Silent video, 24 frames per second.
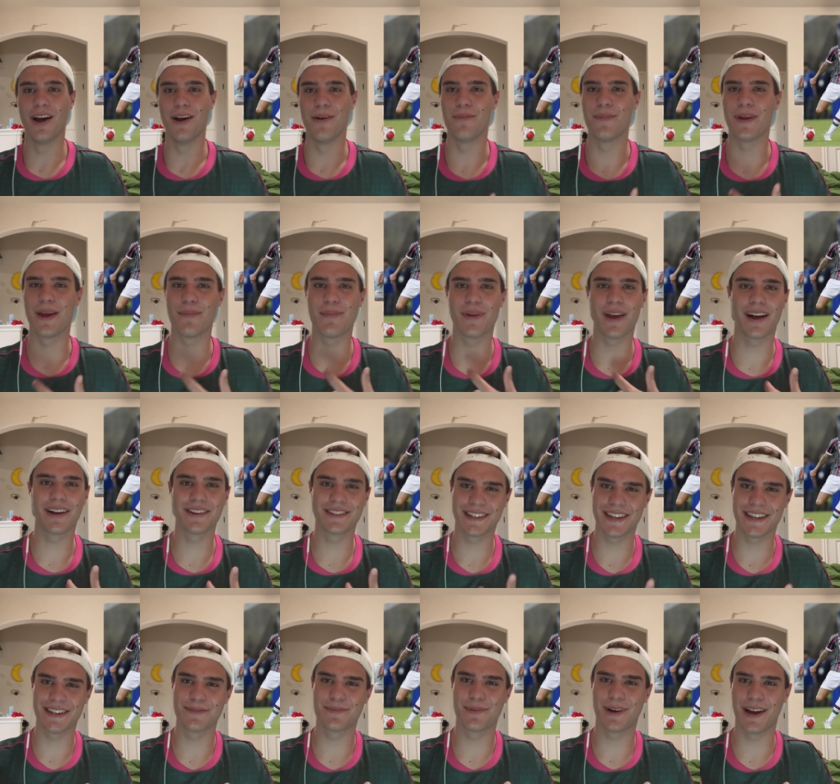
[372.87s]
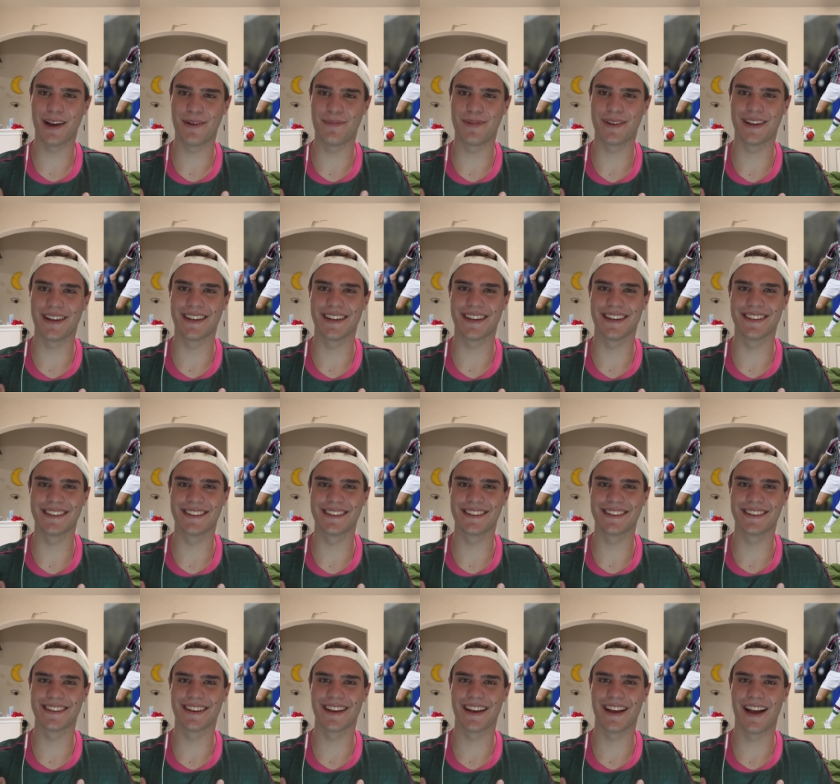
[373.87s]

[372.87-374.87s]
Maybe I'll change my opinions.